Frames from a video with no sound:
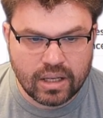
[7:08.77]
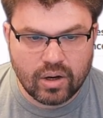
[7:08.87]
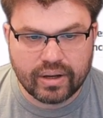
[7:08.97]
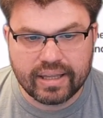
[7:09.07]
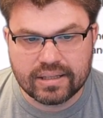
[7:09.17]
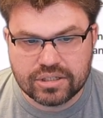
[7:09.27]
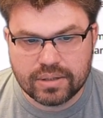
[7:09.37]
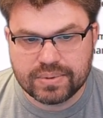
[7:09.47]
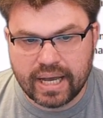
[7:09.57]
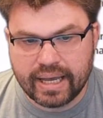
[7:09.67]
Okay, the
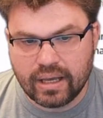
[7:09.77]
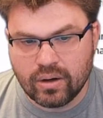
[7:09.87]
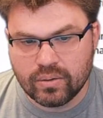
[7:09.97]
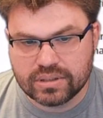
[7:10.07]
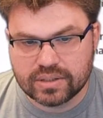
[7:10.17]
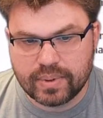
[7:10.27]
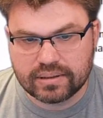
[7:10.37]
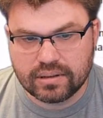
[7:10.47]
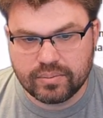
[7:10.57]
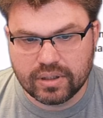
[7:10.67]
chip's I O is
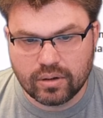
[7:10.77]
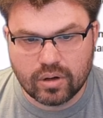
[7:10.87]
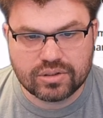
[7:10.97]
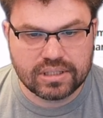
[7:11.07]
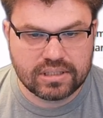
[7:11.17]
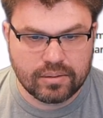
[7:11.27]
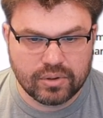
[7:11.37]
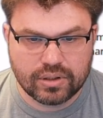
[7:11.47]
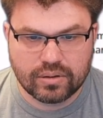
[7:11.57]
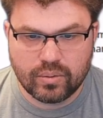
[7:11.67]
expected to be largely
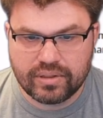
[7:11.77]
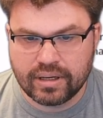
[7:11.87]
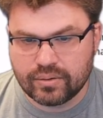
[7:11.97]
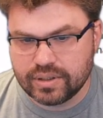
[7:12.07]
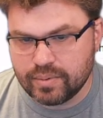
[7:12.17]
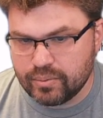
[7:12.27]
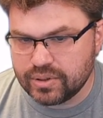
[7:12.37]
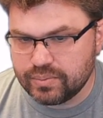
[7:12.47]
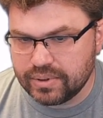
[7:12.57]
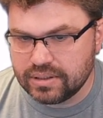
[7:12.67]
similar with increased memory
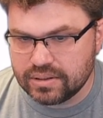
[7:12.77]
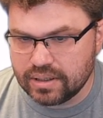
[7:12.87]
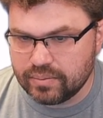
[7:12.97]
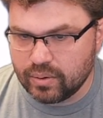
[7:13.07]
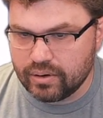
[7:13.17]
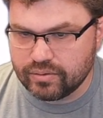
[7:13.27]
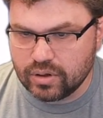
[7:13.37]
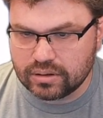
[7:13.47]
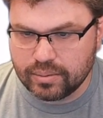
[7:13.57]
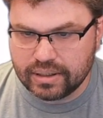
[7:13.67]
speeds. Yeah, we've
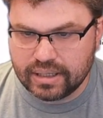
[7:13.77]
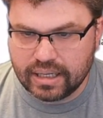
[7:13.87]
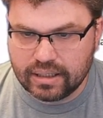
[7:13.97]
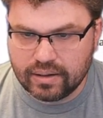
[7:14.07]
talked about that.